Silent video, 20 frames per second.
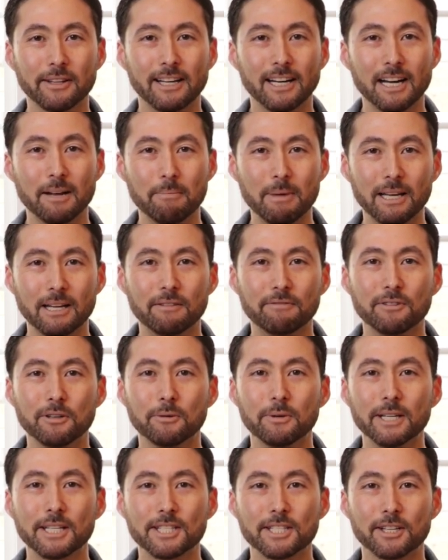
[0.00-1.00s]
that I made a few
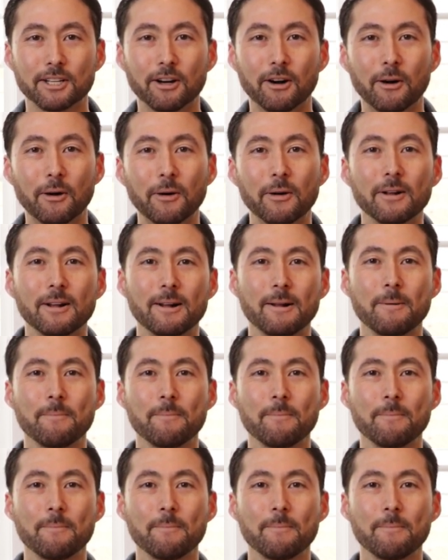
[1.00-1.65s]
weeks ago